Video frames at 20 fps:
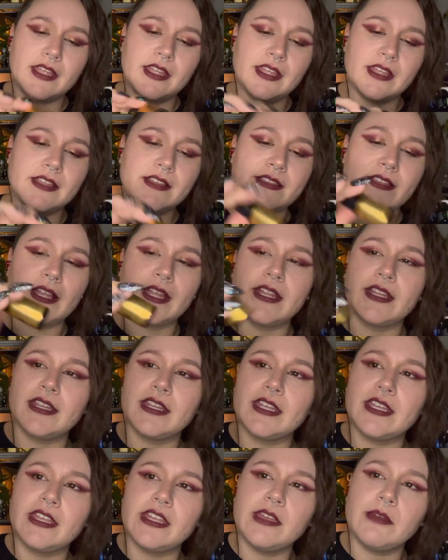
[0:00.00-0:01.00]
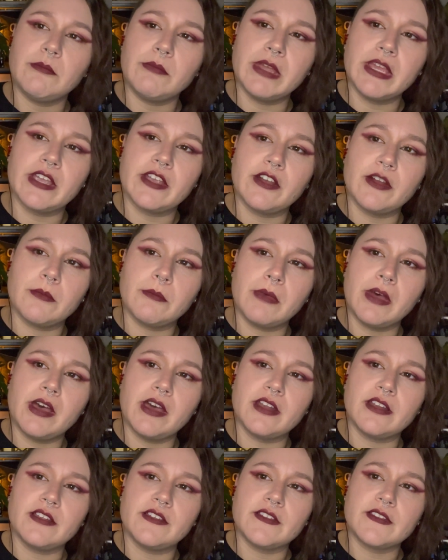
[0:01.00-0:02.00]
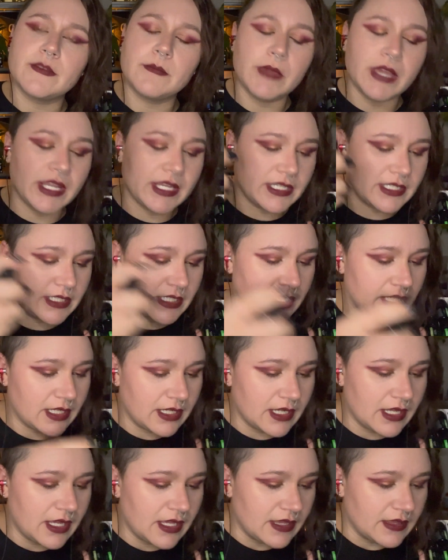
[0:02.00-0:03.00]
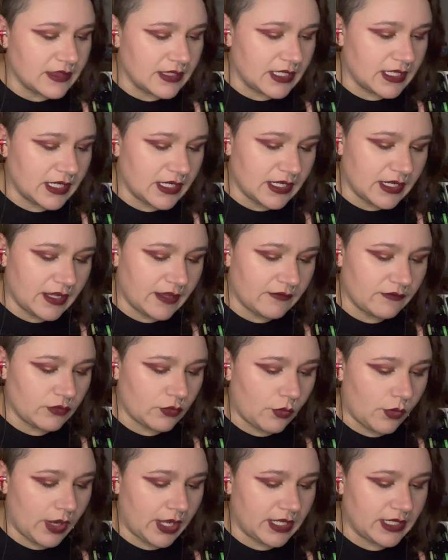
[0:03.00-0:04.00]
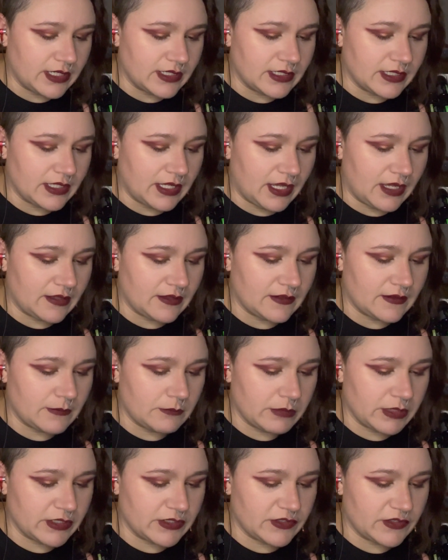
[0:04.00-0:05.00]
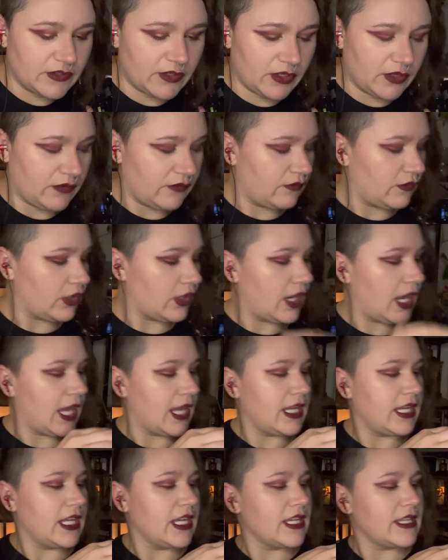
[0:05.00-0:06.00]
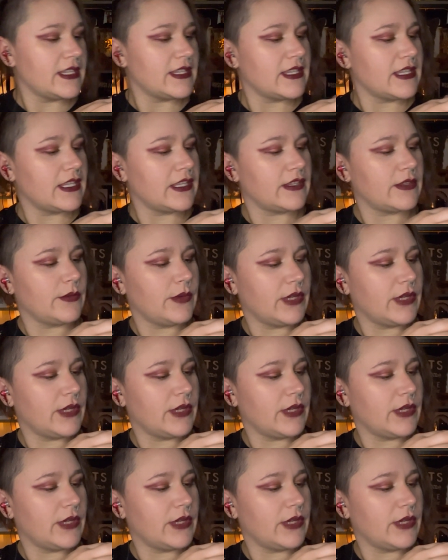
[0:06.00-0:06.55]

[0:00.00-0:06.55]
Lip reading: slightly bigger bottles, but they didn't have quite as much variety as this one